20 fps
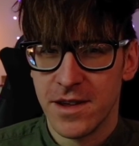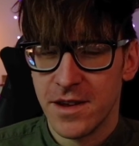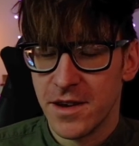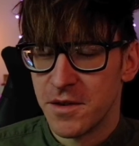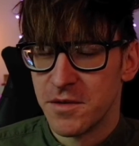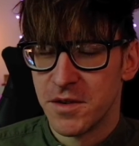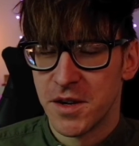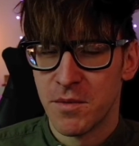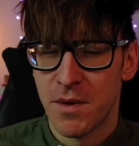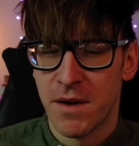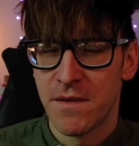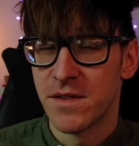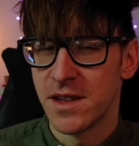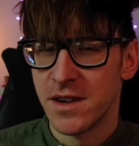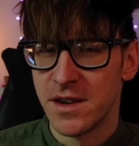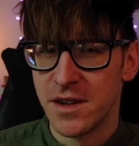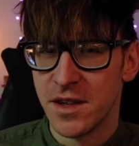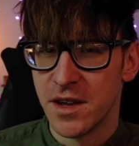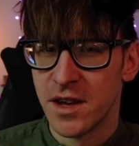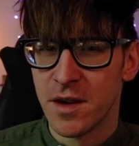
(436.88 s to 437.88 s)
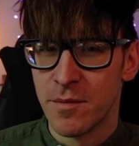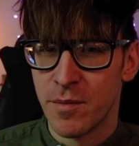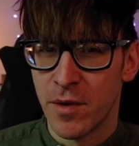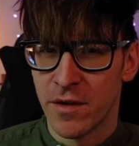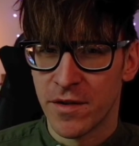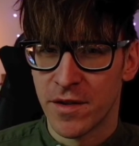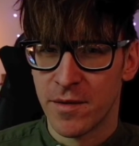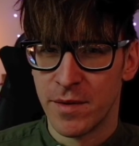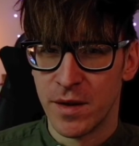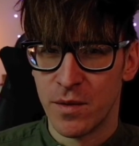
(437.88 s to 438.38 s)
do everything that you could
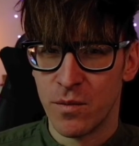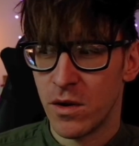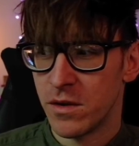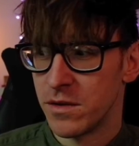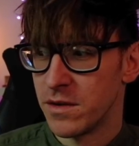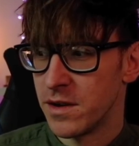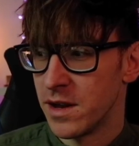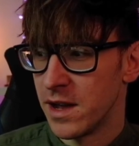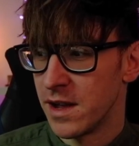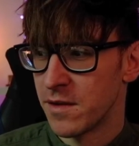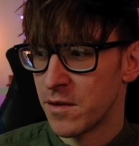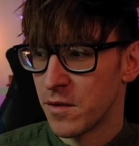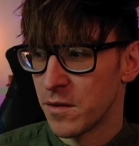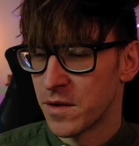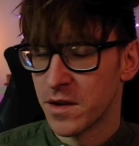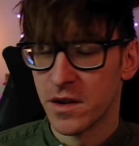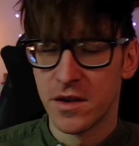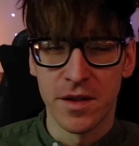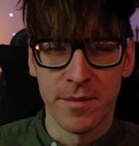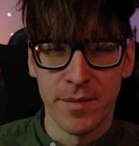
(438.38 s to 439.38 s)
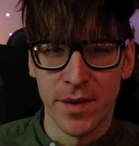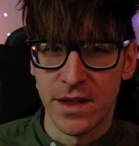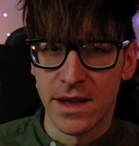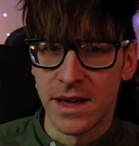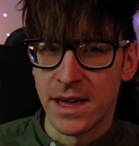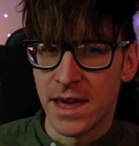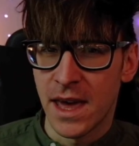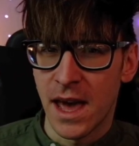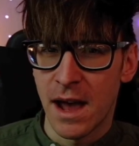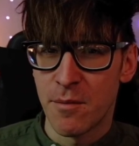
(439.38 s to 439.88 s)
possibly want. It's also got the built-in
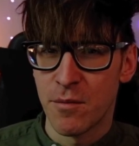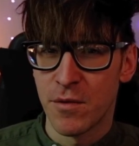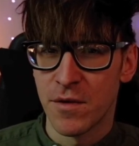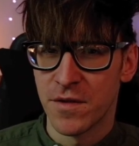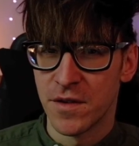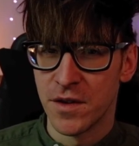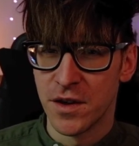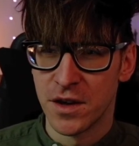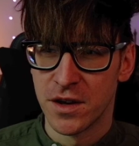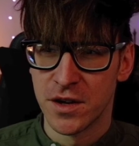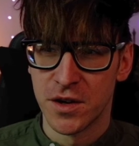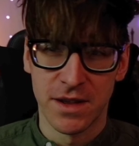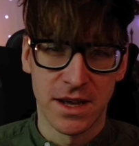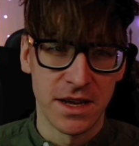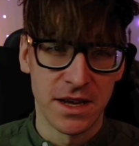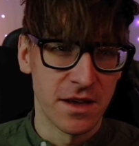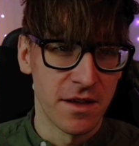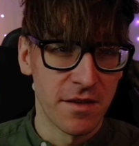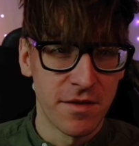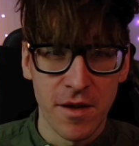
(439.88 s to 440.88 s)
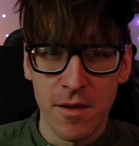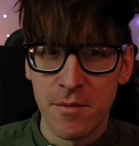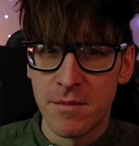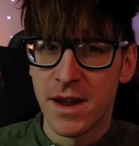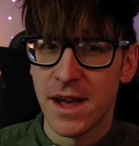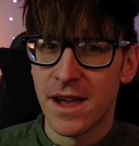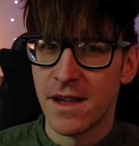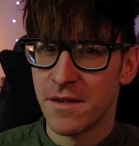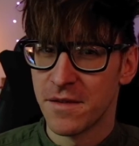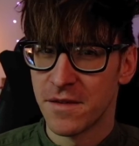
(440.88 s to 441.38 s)
camera, so you can do your
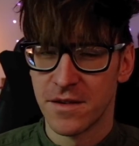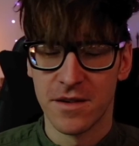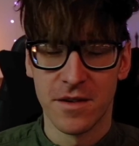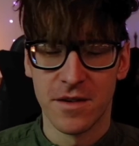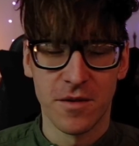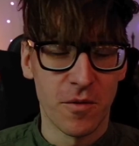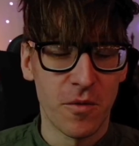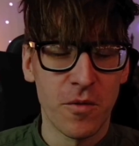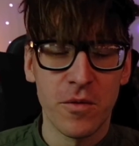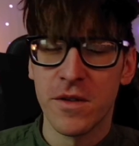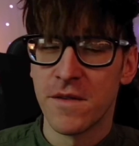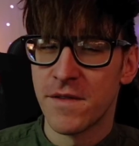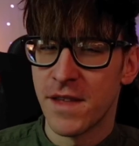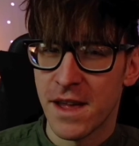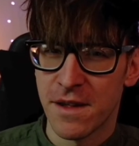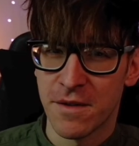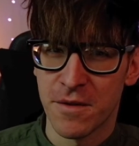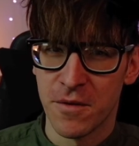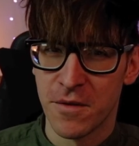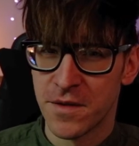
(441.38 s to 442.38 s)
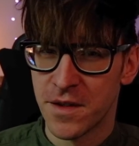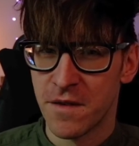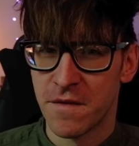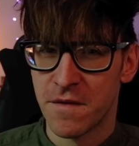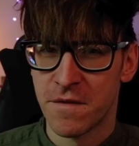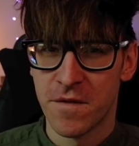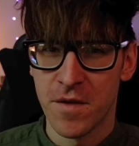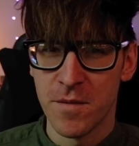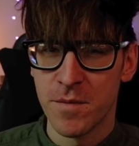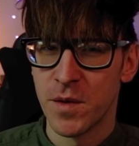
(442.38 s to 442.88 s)
thumbnails and all of that sort of stuff
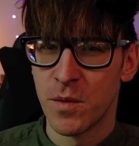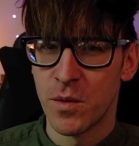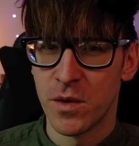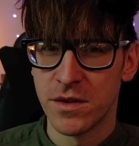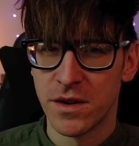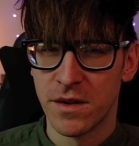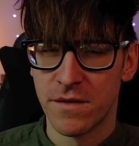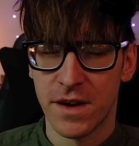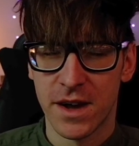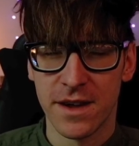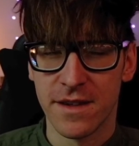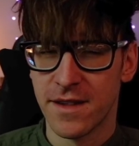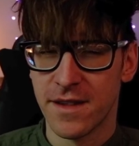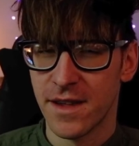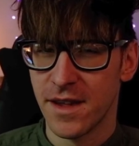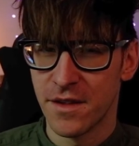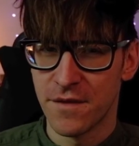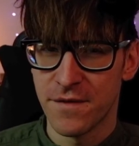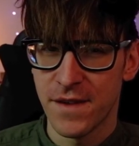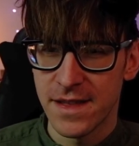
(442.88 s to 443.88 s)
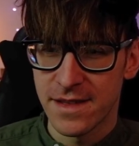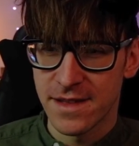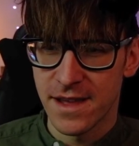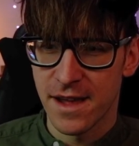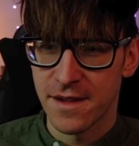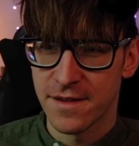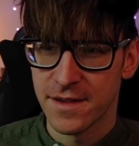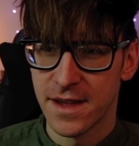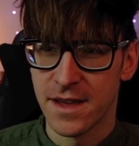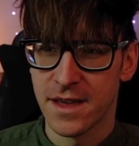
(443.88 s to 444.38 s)
from the one device. It's
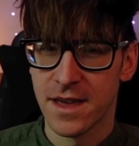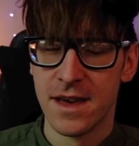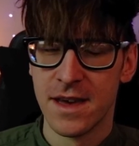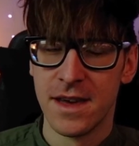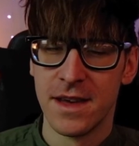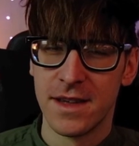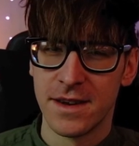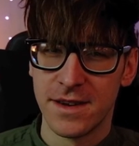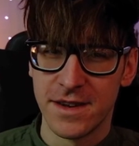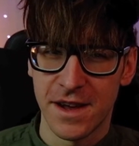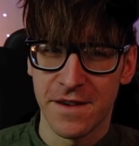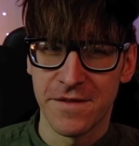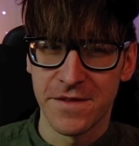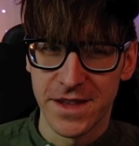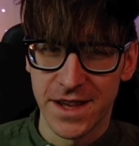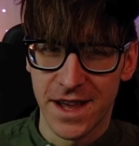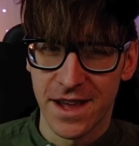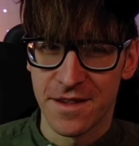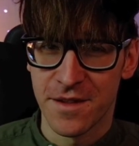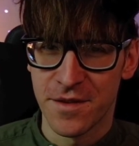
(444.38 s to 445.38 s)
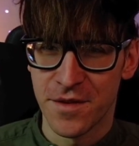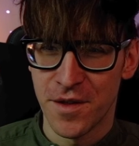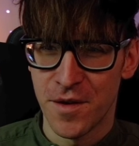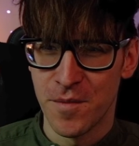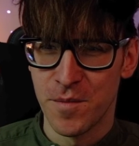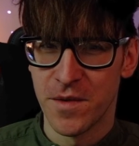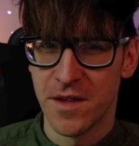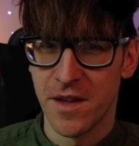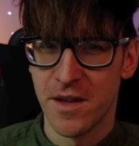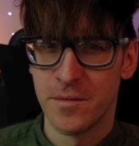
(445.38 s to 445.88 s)
fantastic. Definitely gets a thumbs
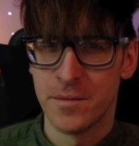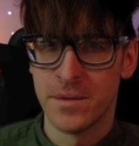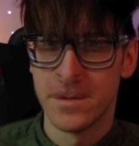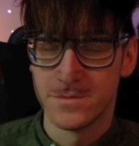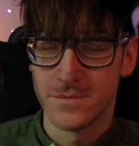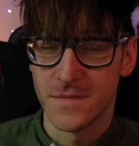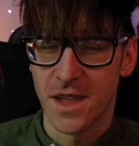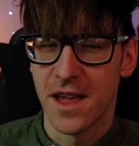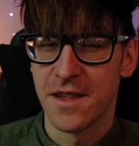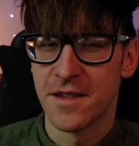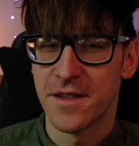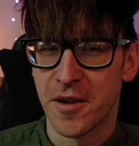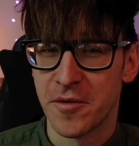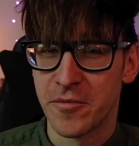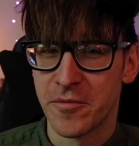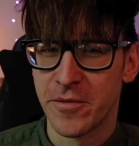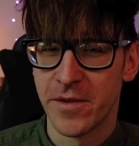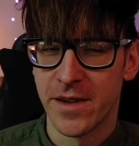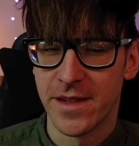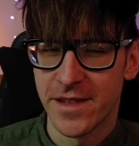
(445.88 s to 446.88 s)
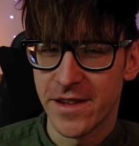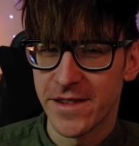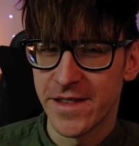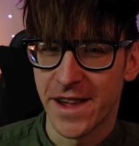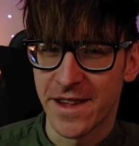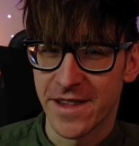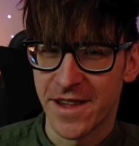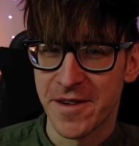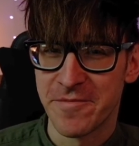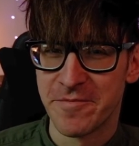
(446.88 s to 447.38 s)
up. And so until next
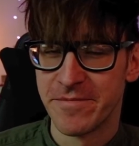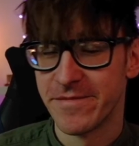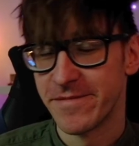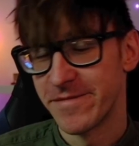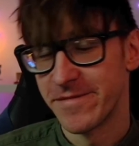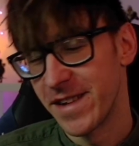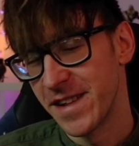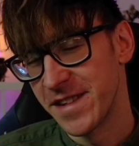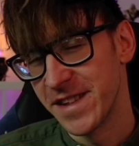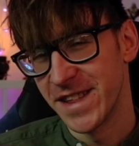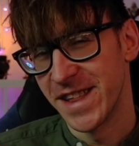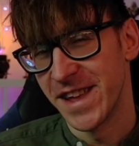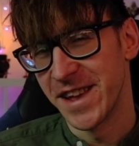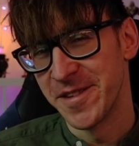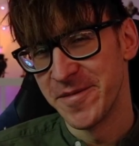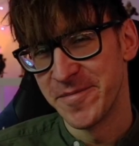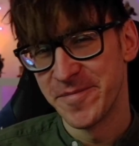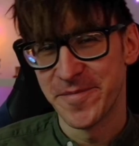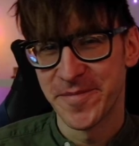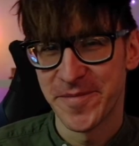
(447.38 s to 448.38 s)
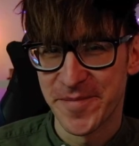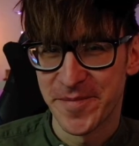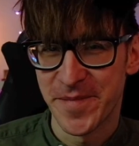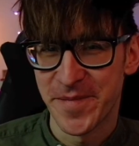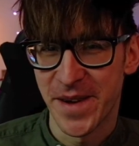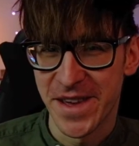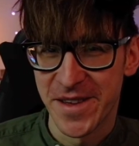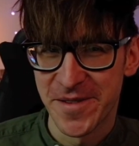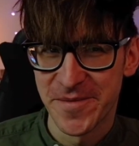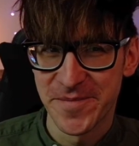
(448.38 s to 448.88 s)
time, I'll see you later.
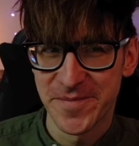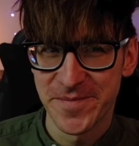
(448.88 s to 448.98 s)
Bye.